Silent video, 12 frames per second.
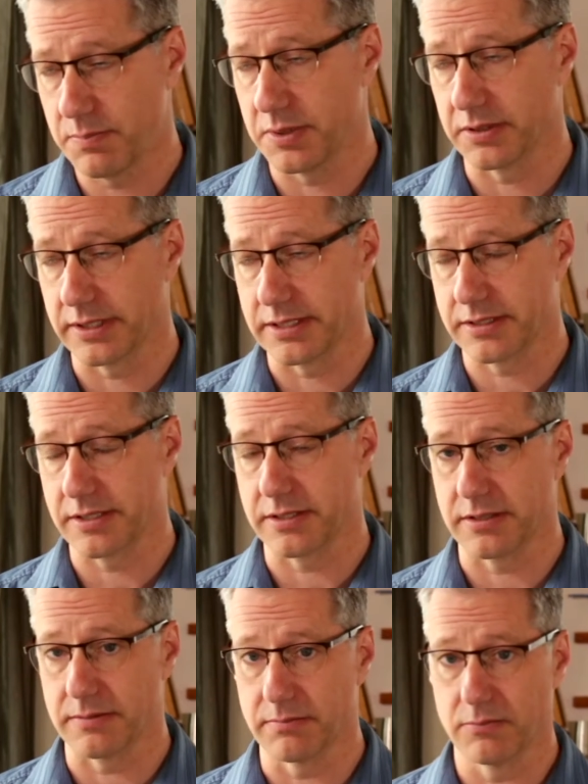building
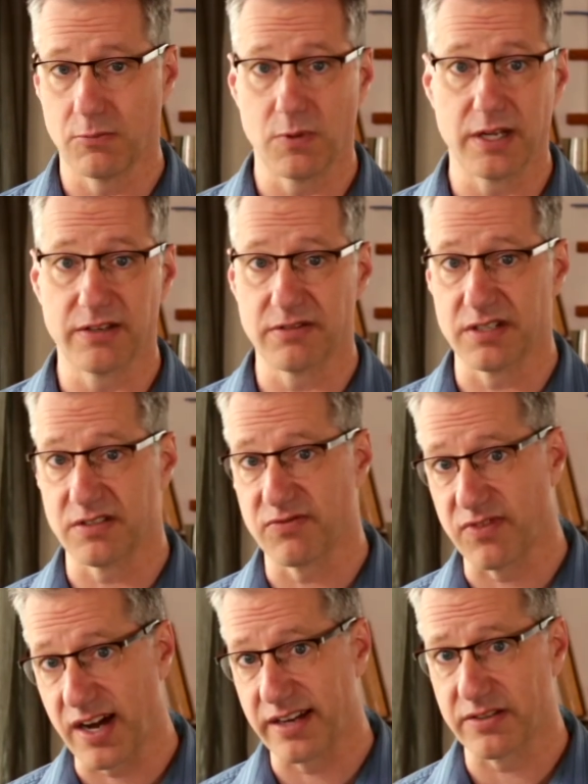system, whether it's
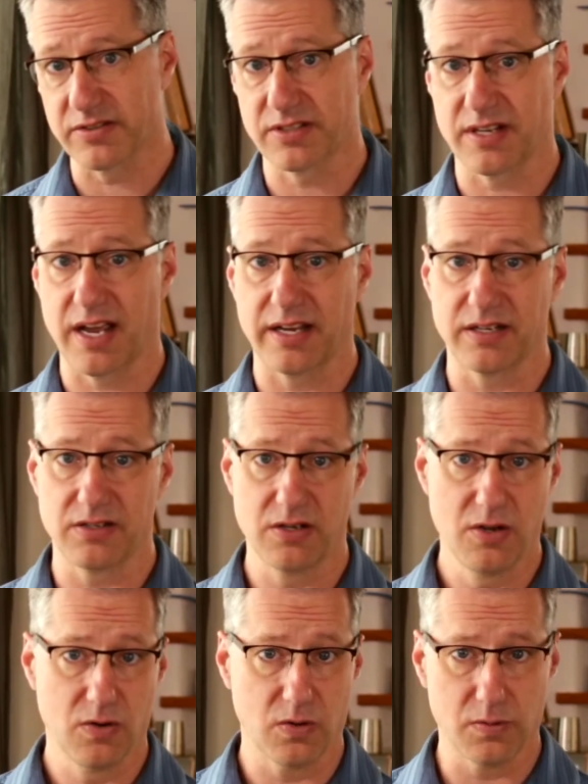vinyl sided
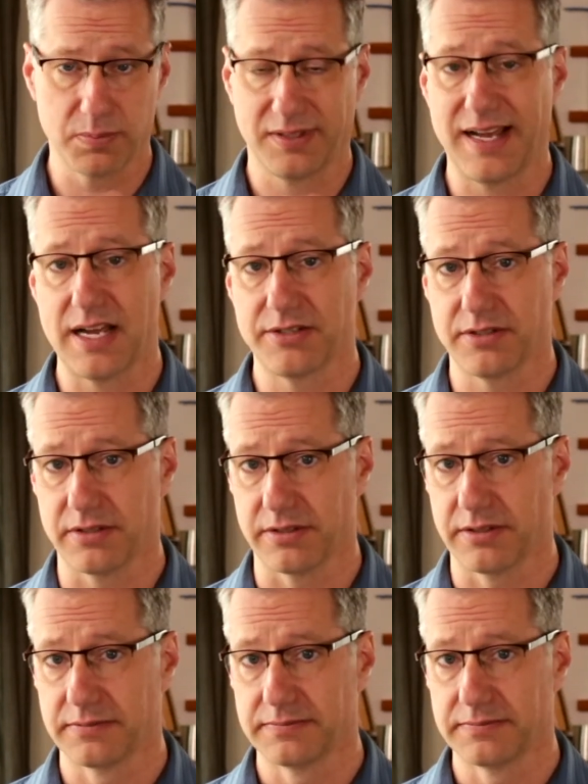or plastered.